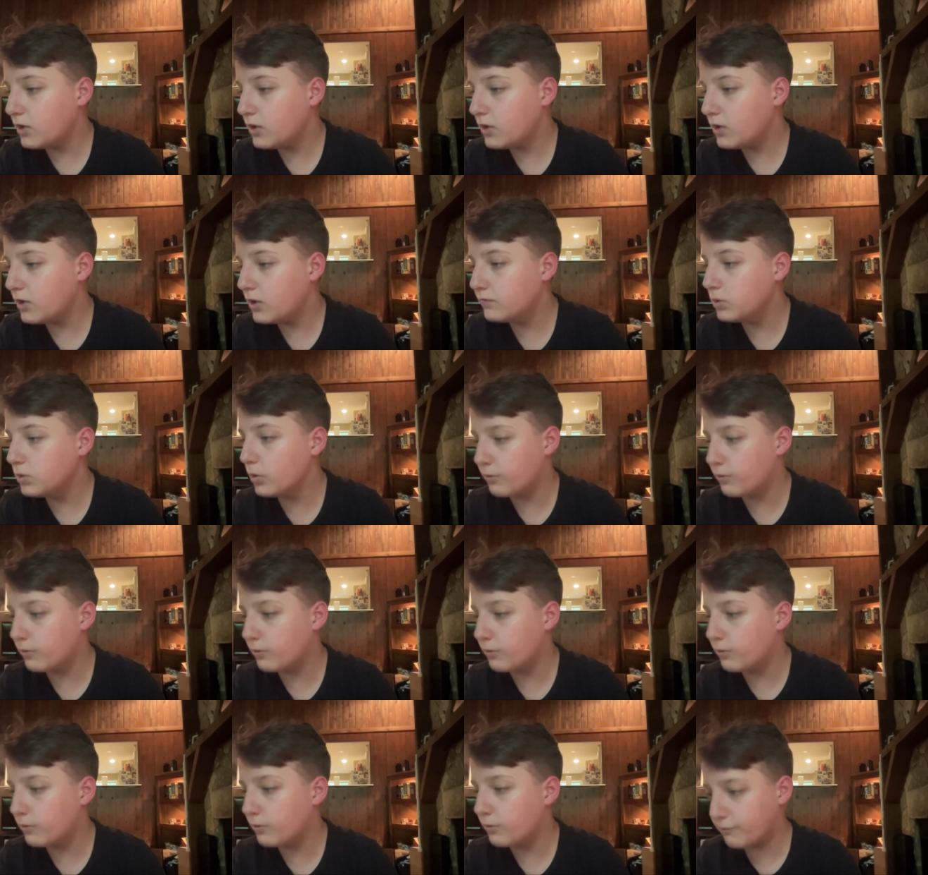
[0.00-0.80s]
fire of
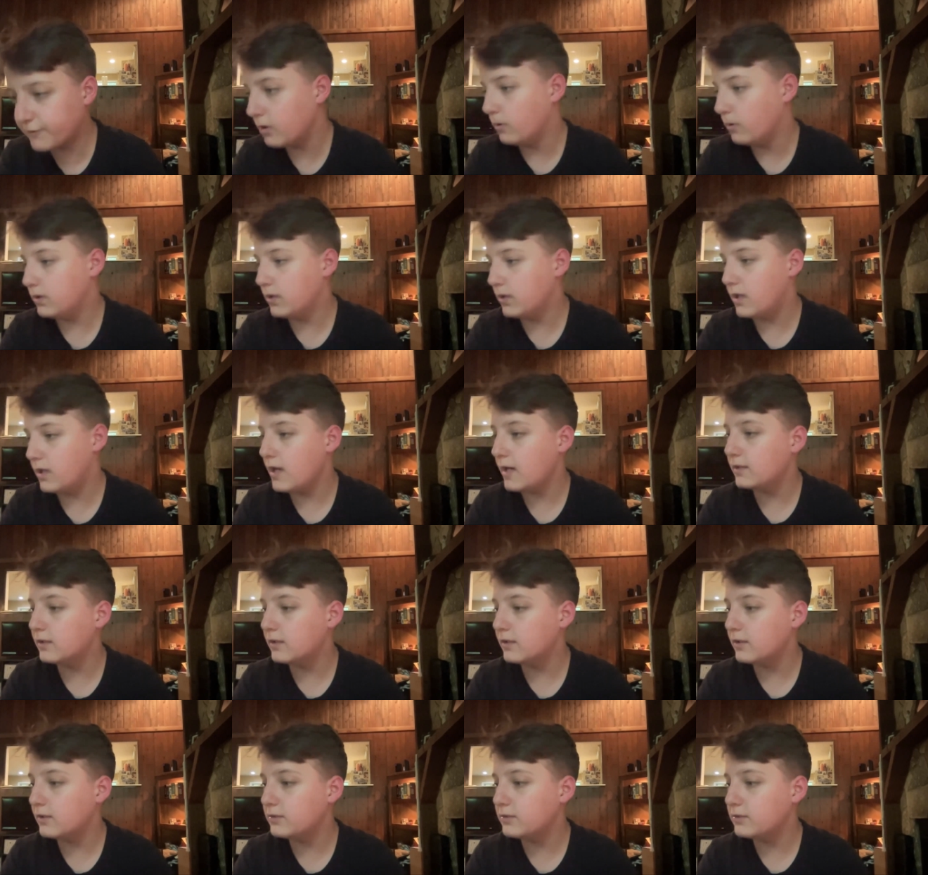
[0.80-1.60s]
the Lord
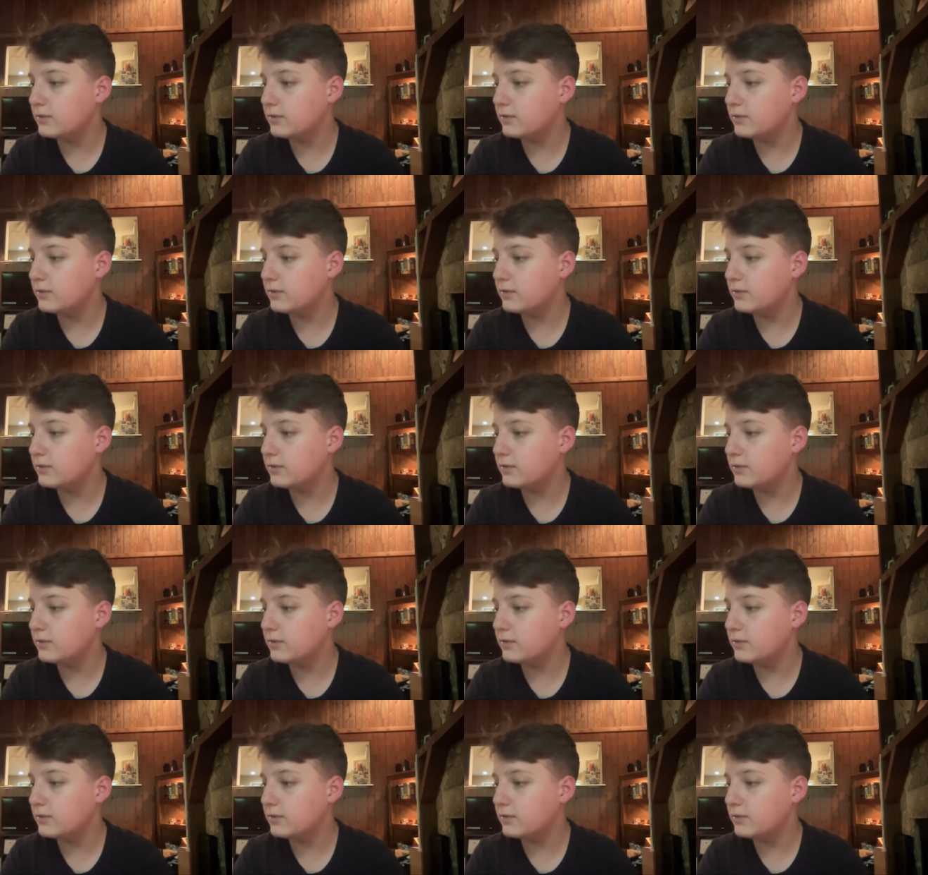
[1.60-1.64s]
fell